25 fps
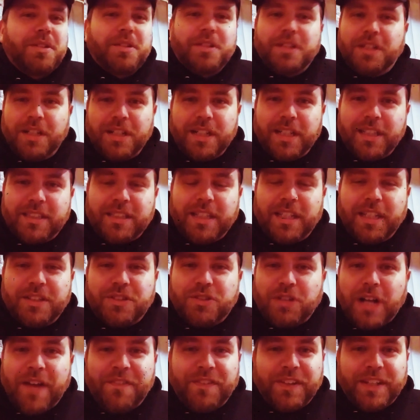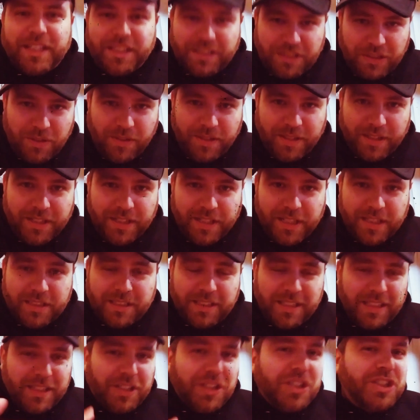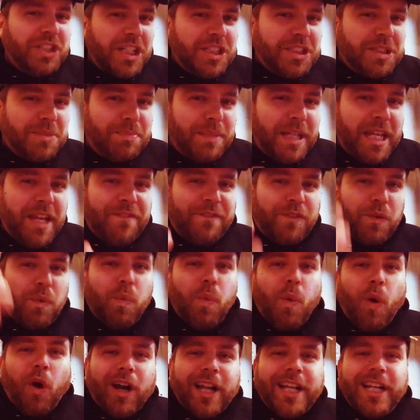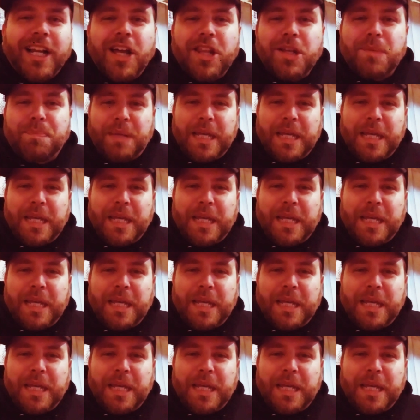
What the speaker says: goods and trafficking stolen goods. You're judging me for warning other